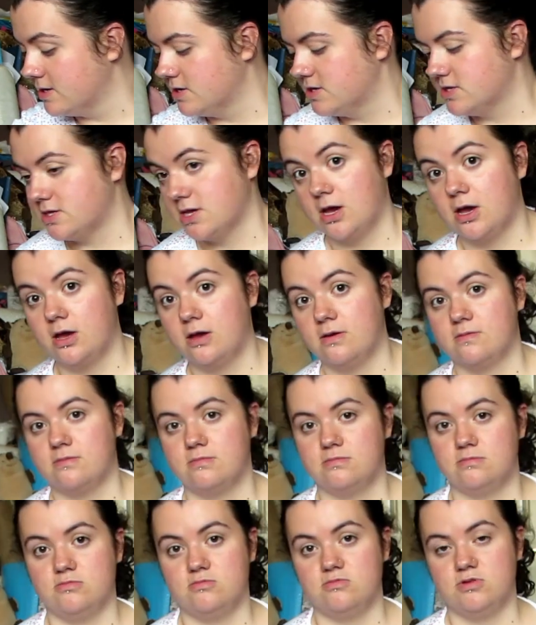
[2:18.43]
So
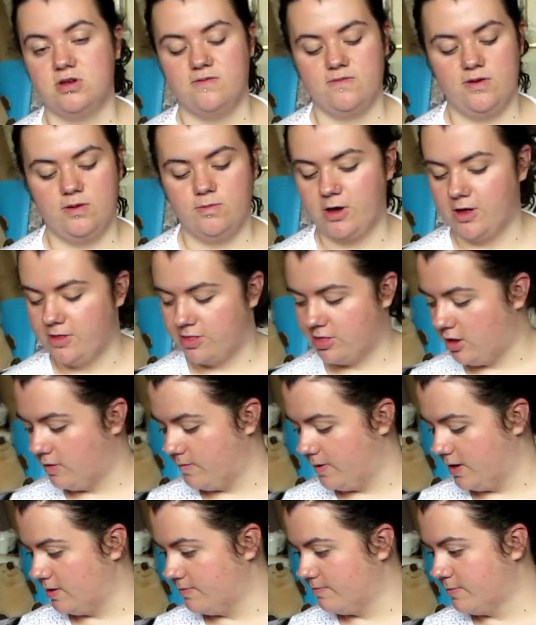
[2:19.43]
definitely worth
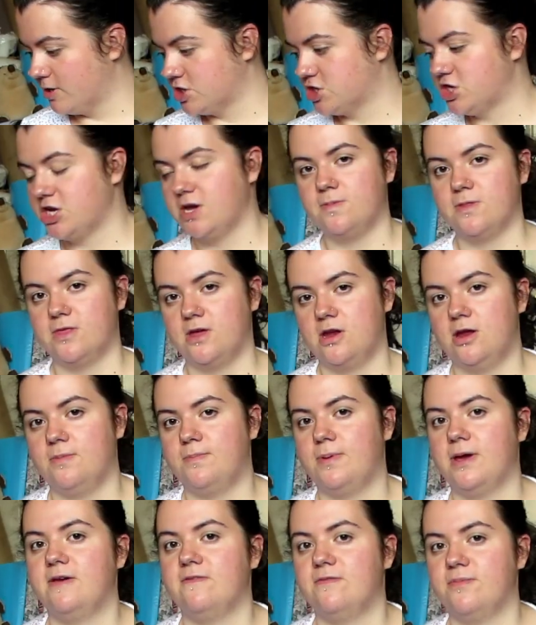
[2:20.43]
doing. Much cheaper than it'd
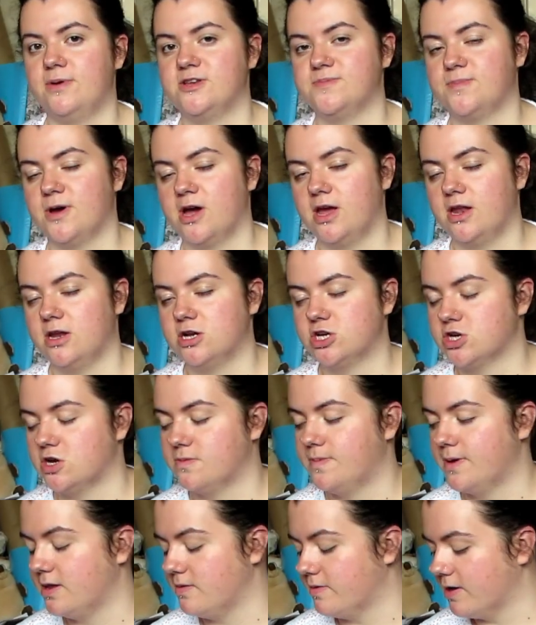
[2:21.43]
be for me to buy in a
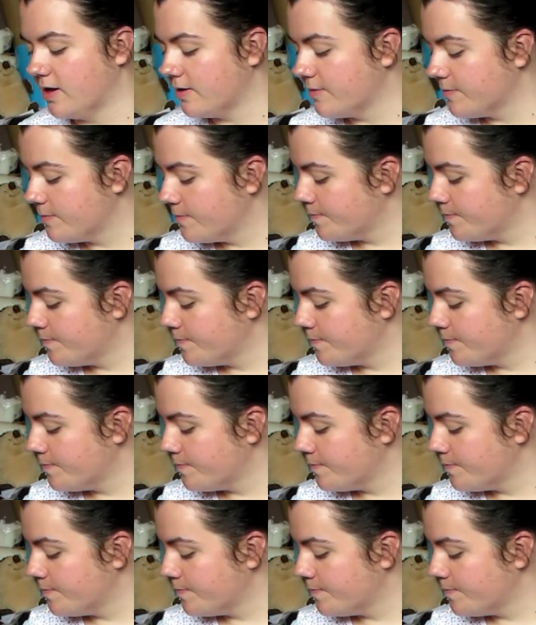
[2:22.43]
shop anyway.